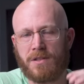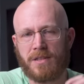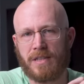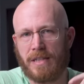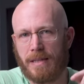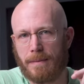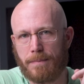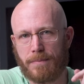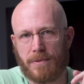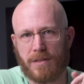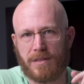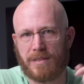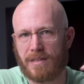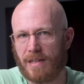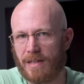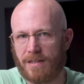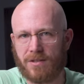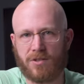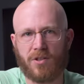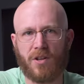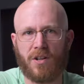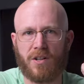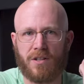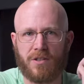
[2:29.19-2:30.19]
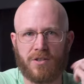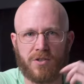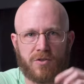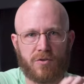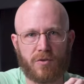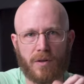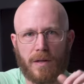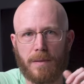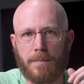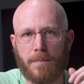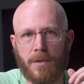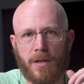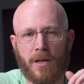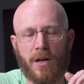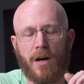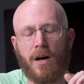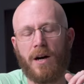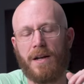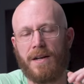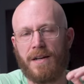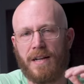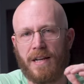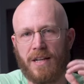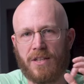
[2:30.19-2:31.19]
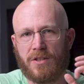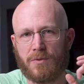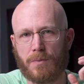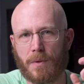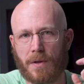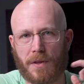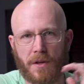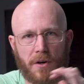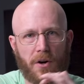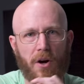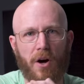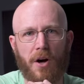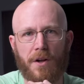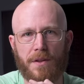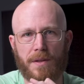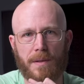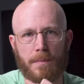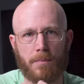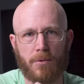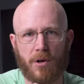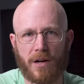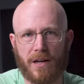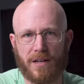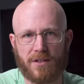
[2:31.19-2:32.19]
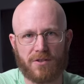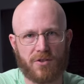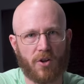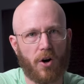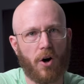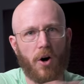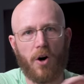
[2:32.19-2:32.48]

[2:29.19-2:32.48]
steep descents on extremely hot days where they're on the brakes